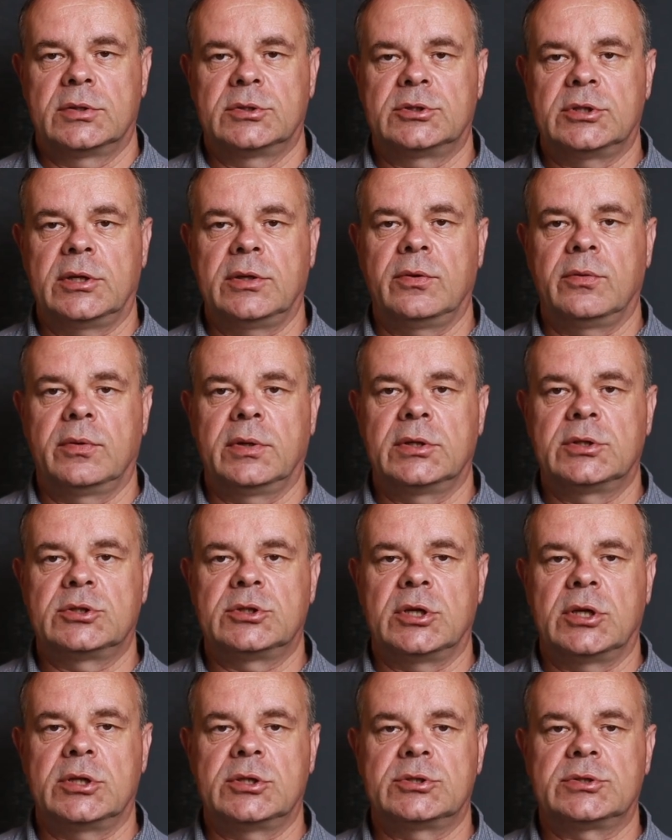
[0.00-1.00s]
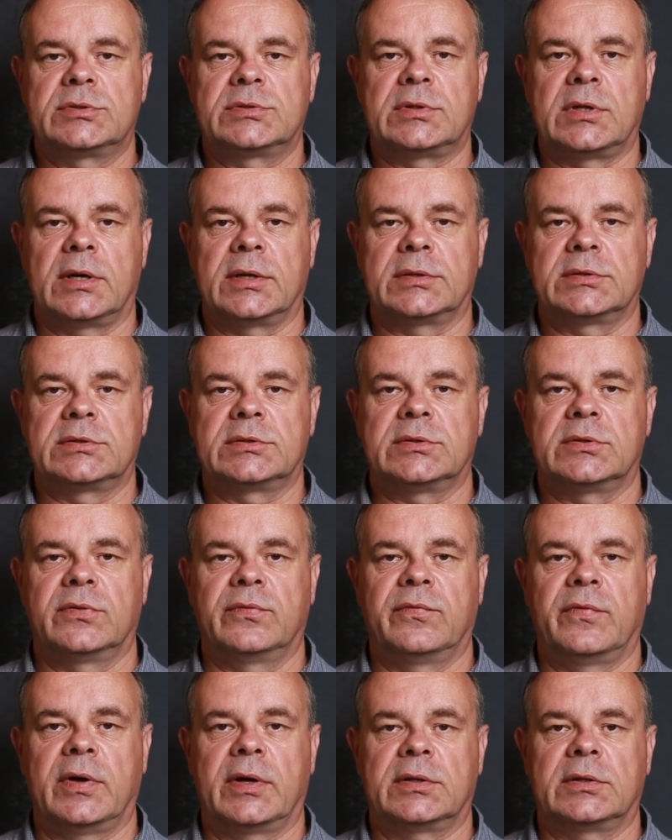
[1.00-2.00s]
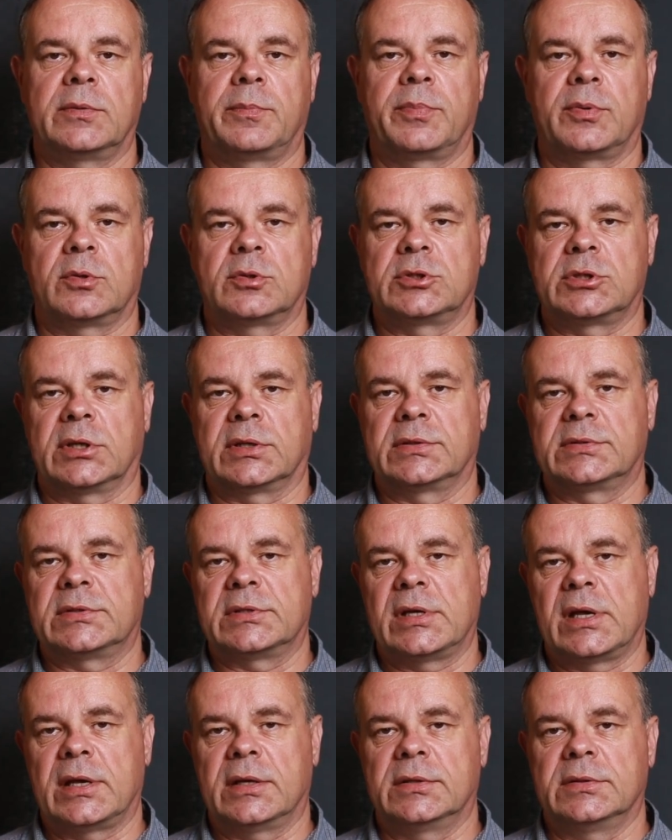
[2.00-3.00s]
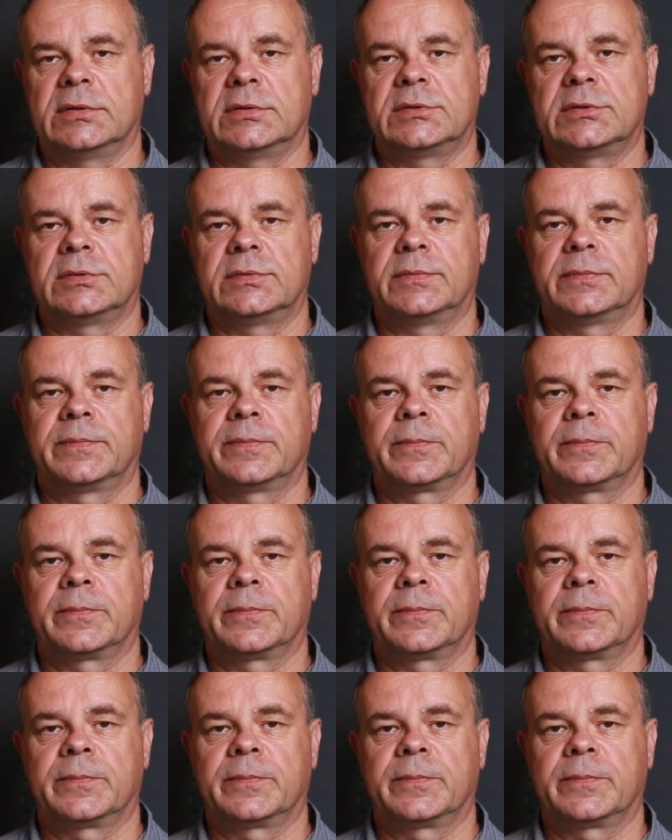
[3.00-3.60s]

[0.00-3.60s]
Genuine change starts where the project ends.